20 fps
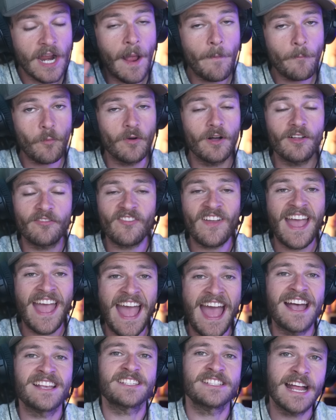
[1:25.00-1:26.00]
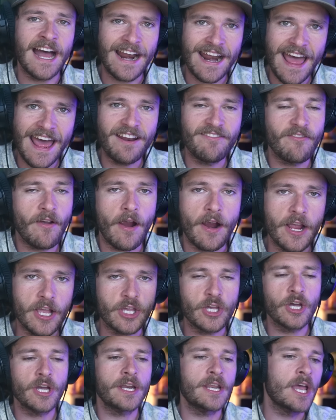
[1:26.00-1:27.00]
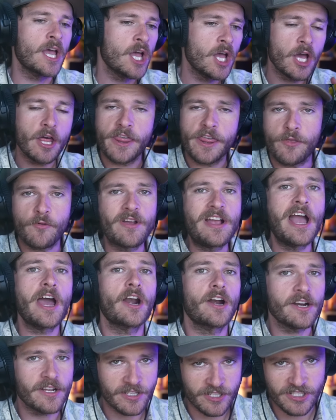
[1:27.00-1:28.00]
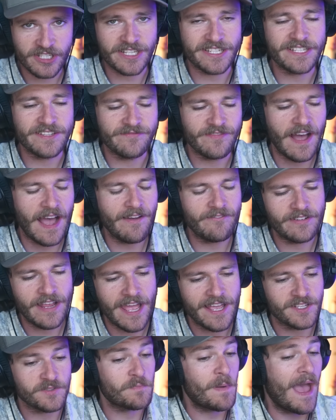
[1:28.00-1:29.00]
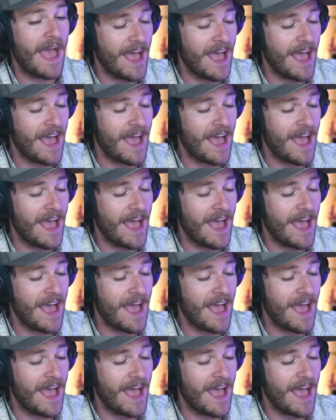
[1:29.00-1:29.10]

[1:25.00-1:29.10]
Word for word: Sniper Wolf has not had a very good 365 days